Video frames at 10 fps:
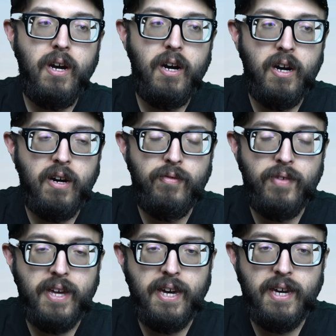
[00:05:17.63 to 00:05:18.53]
of
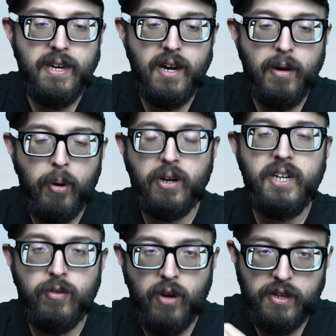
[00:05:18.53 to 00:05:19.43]
a
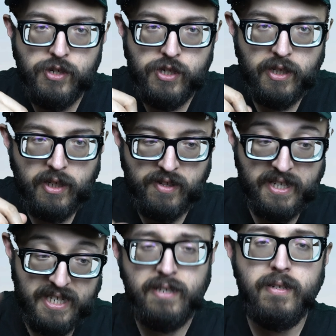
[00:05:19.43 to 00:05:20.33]
parking garage because I
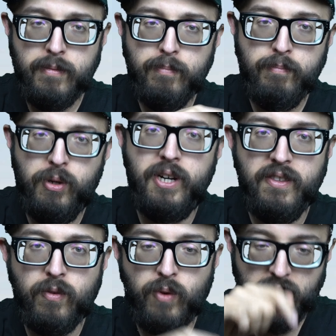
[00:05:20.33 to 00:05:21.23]
didn't put it
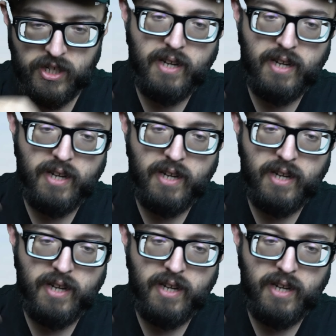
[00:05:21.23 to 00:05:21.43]
in the ridge.